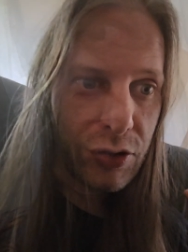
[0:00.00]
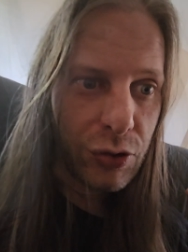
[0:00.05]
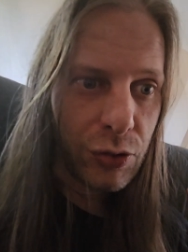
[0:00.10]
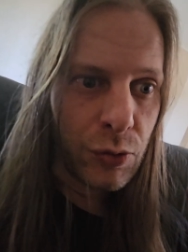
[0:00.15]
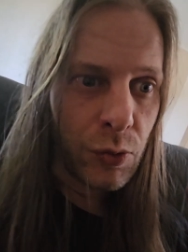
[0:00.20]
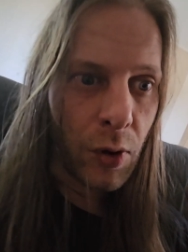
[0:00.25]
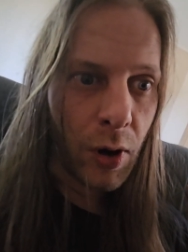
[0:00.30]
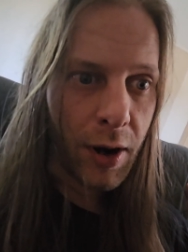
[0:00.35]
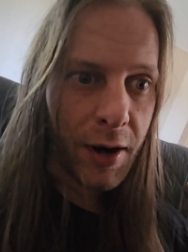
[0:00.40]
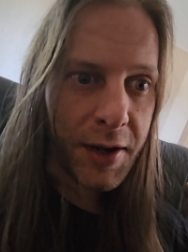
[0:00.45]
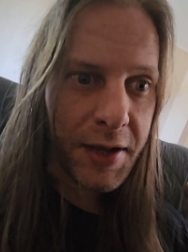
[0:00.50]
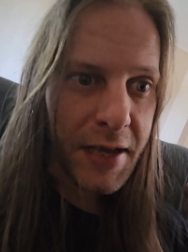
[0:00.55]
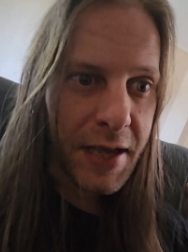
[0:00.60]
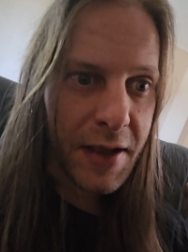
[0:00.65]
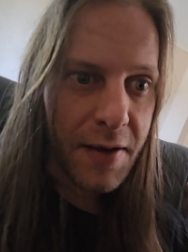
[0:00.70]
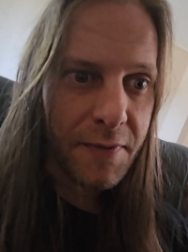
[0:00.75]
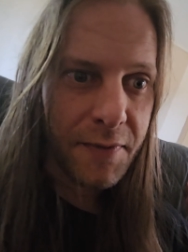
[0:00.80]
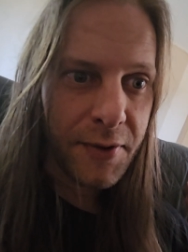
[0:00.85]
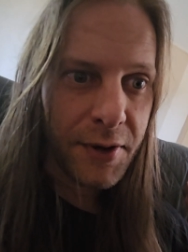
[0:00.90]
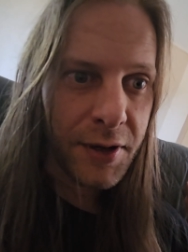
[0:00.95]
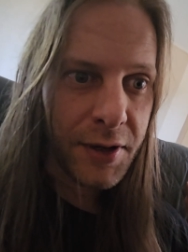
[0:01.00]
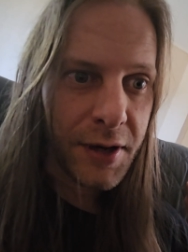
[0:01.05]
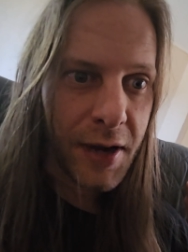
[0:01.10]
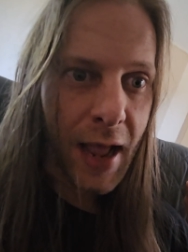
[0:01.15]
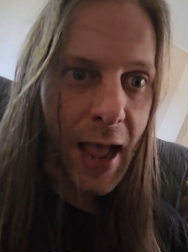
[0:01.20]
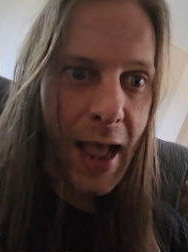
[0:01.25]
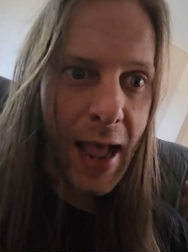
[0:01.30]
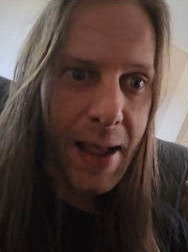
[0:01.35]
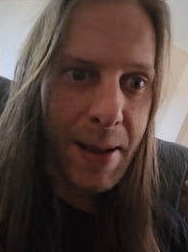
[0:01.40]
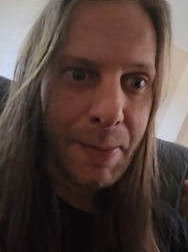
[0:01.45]
You are given
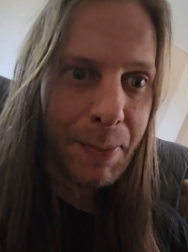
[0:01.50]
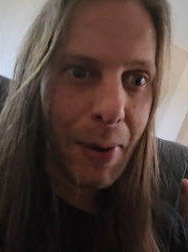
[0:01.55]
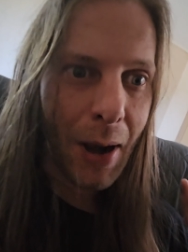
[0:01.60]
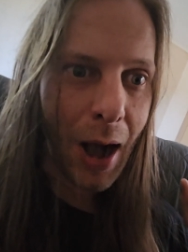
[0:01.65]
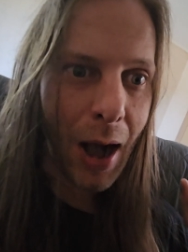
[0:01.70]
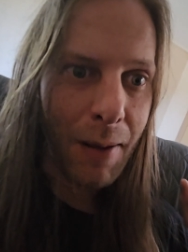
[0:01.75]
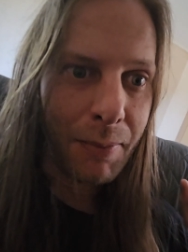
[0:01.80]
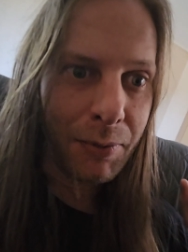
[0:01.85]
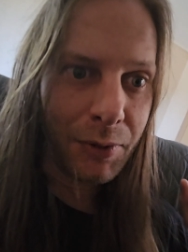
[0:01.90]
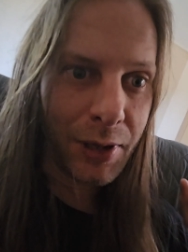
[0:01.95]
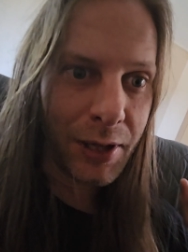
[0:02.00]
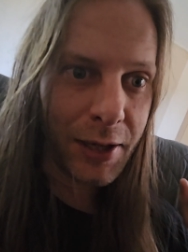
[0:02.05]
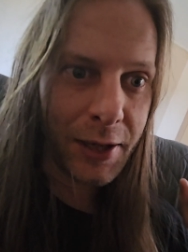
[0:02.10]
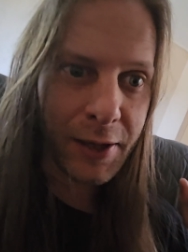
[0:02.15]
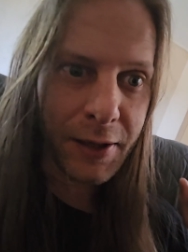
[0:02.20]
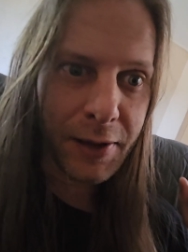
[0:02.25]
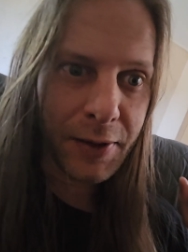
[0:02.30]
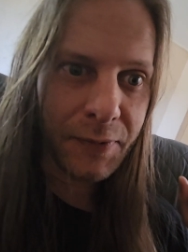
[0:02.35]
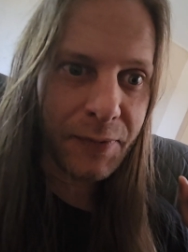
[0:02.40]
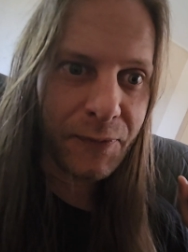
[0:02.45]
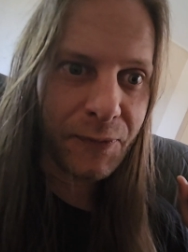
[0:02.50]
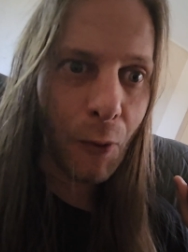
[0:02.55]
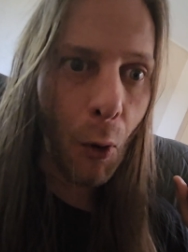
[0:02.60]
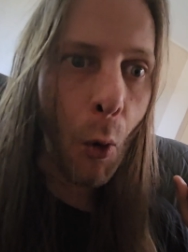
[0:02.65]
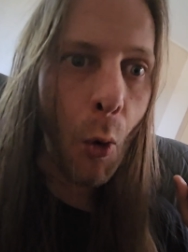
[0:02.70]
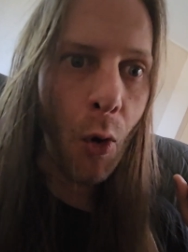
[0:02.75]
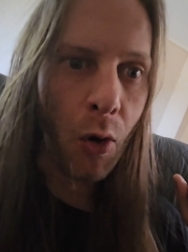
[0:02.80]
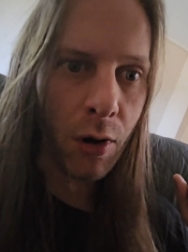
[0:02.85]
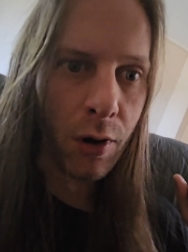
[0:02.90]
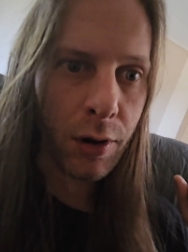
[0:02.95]
a public
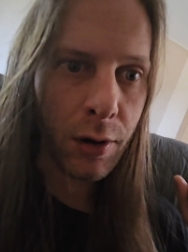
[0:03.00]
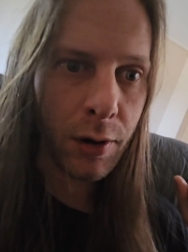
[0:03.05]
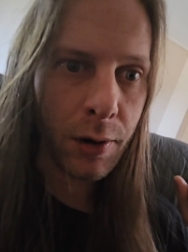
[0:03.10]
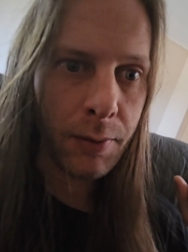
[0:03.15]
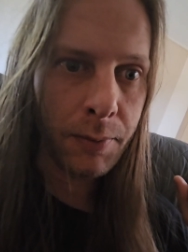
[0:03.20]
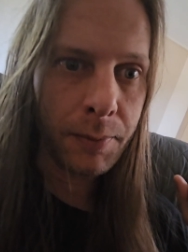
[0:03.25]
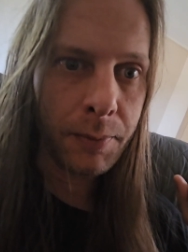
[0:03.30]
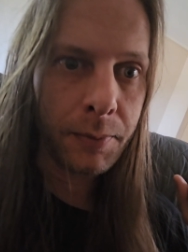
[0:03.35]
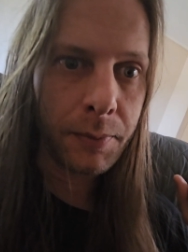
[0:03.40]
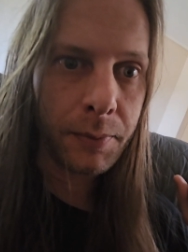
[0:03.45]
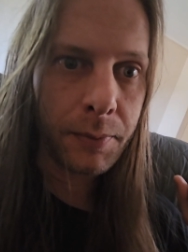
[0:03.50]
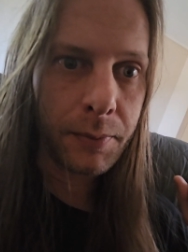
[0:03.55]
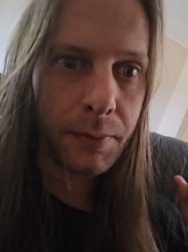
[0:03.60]
forum.